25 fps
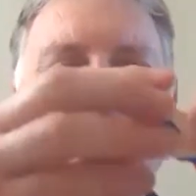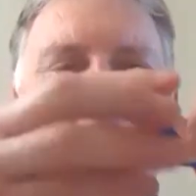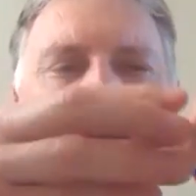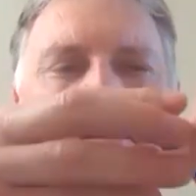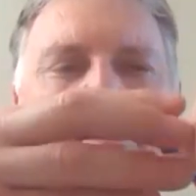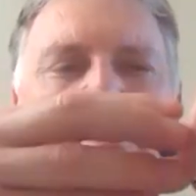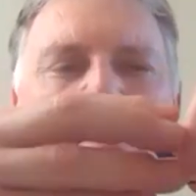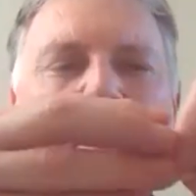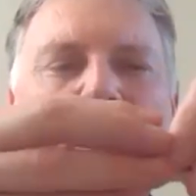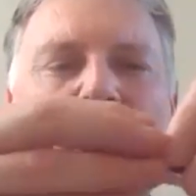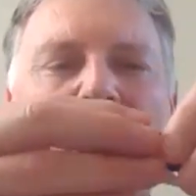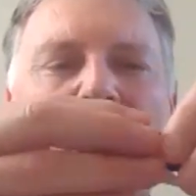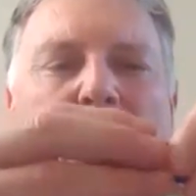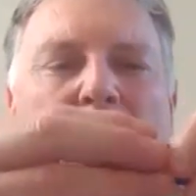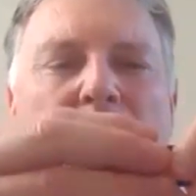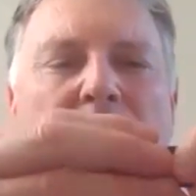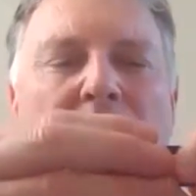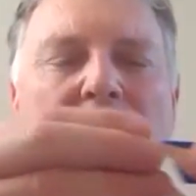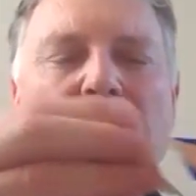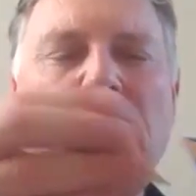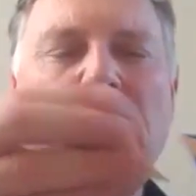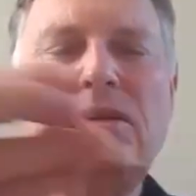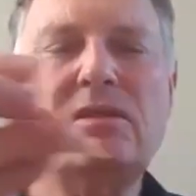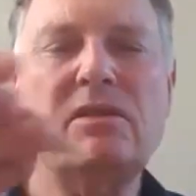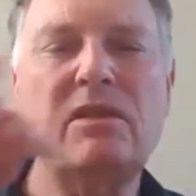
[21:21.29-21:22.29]
So that
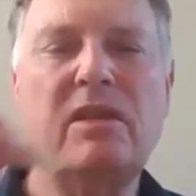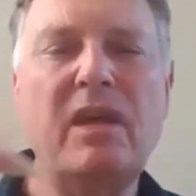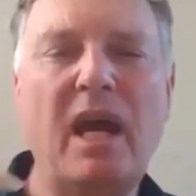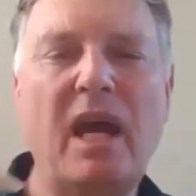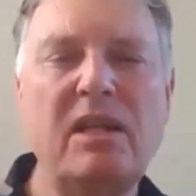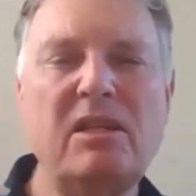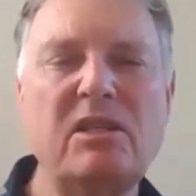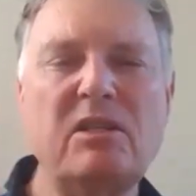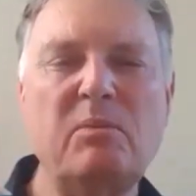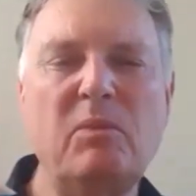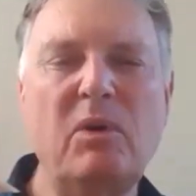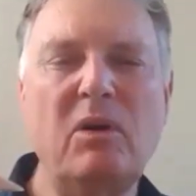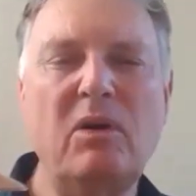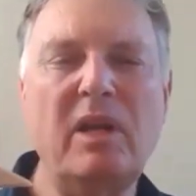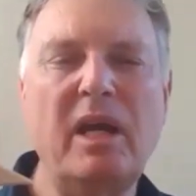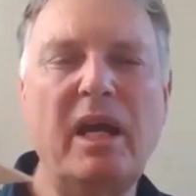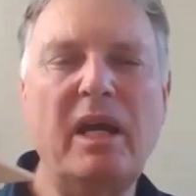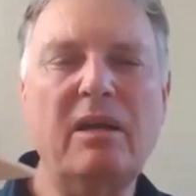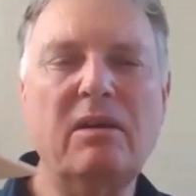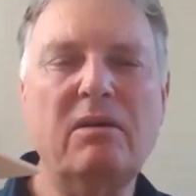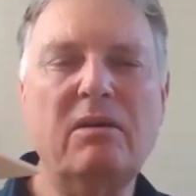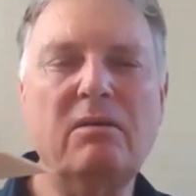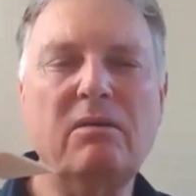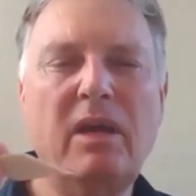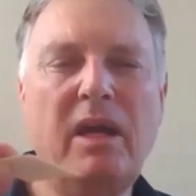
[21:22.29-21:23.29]
means that small
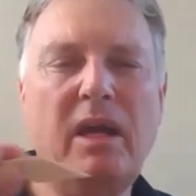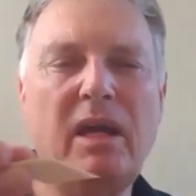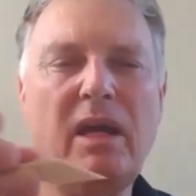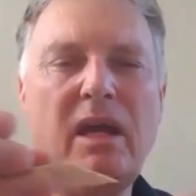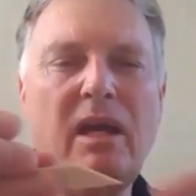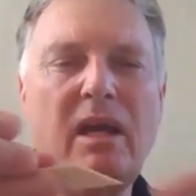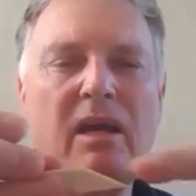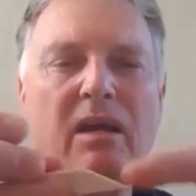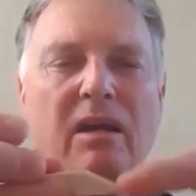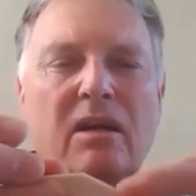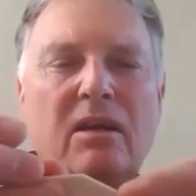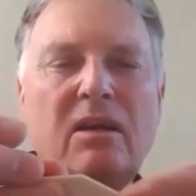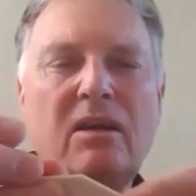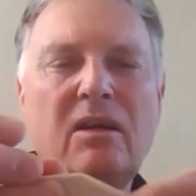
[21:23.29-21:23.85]
angle there